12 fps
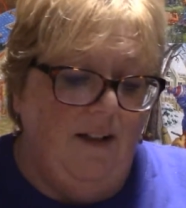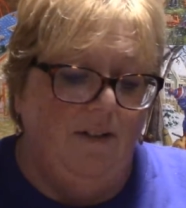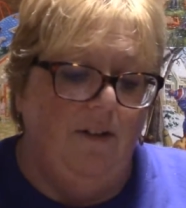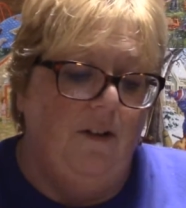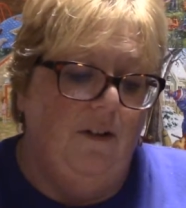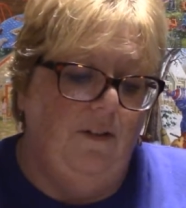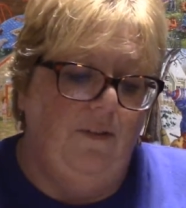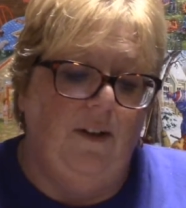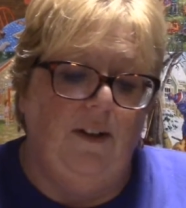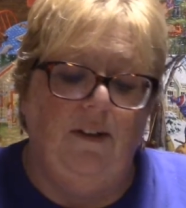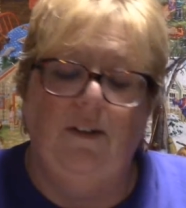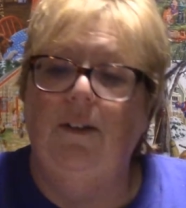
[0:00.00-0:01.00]
don't know if
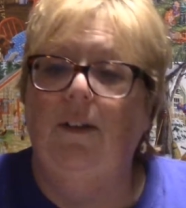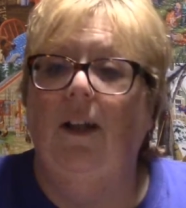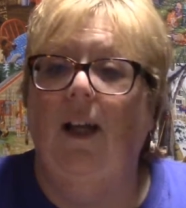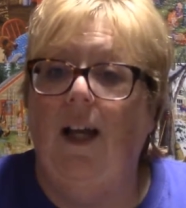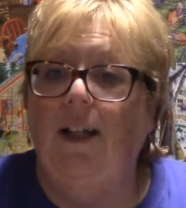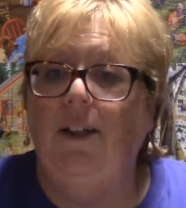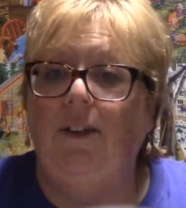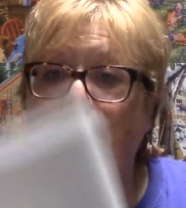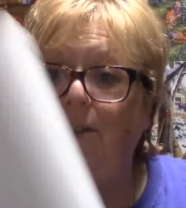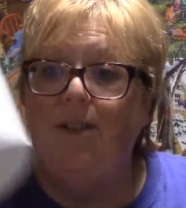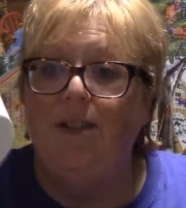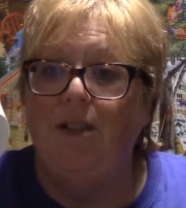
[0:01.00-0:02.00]
I could
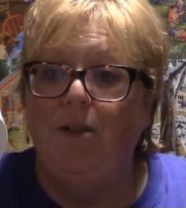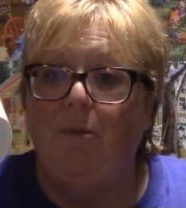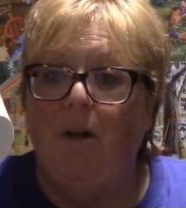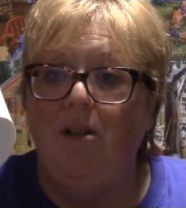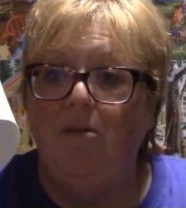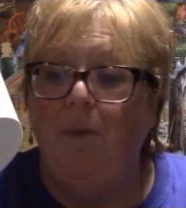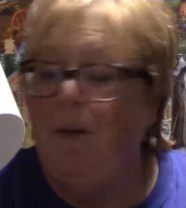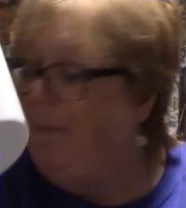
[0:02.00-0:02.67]
use this to water my